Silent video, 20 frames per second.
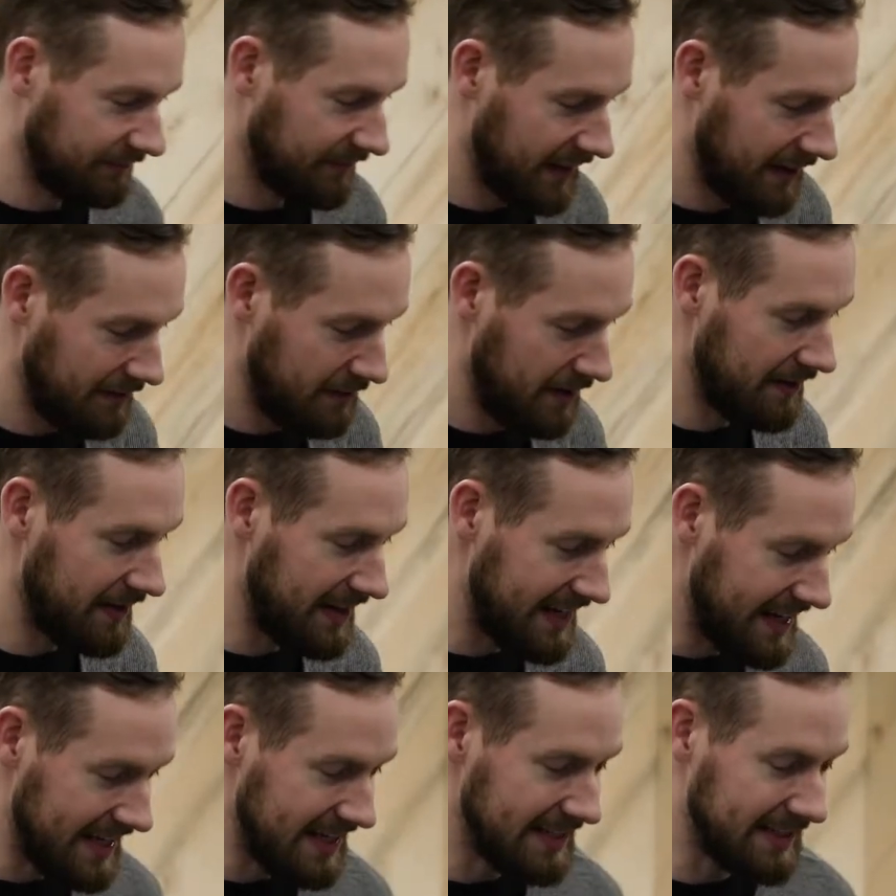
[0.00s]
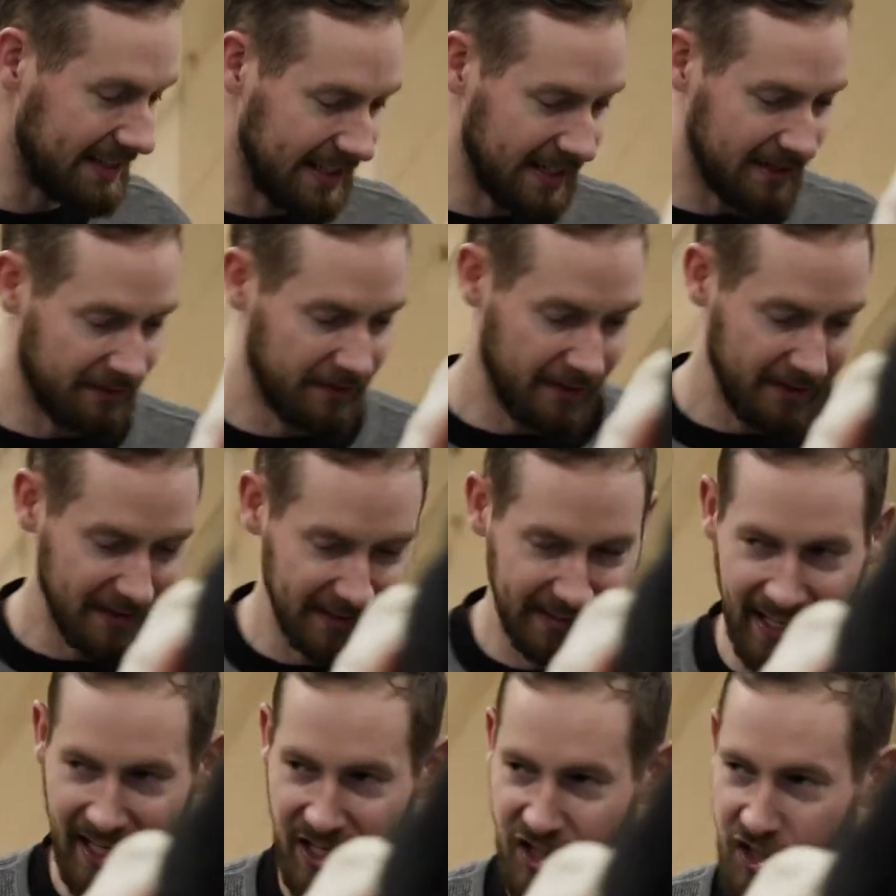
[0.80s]
very easy, a very
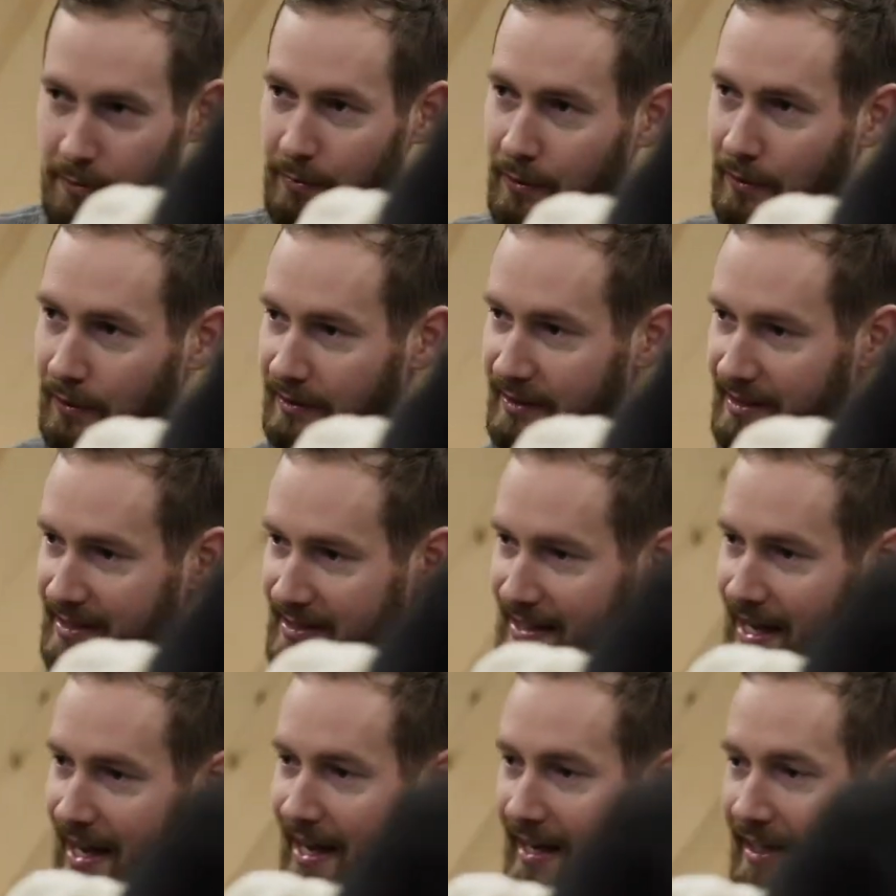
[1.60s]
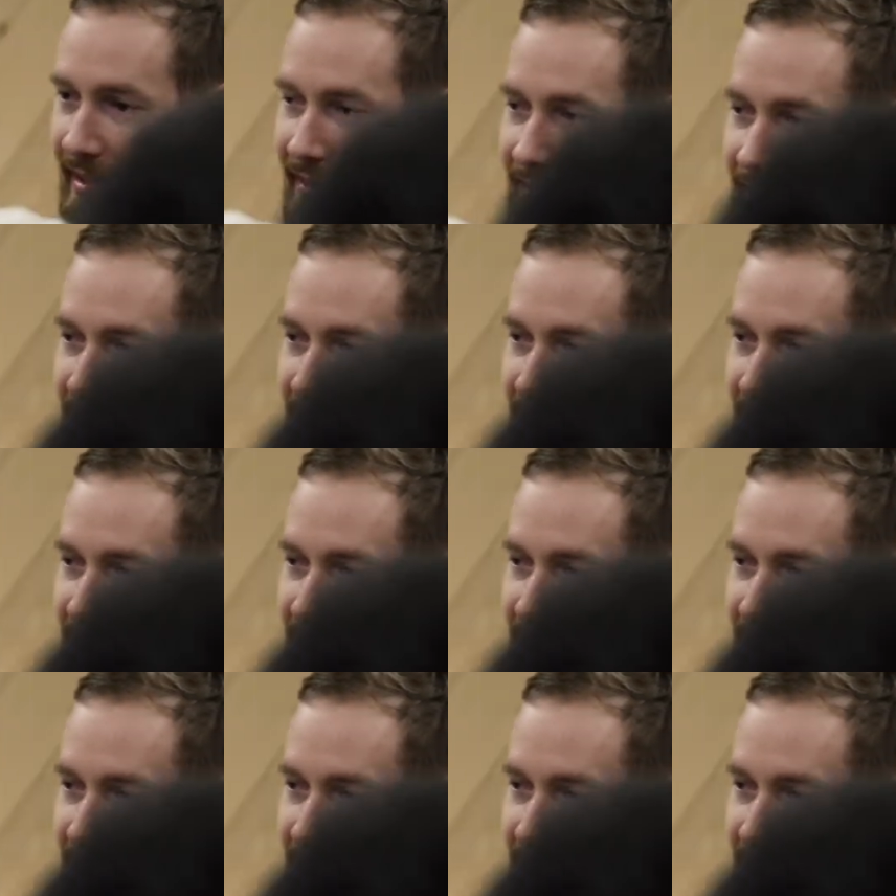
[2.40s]
legible design.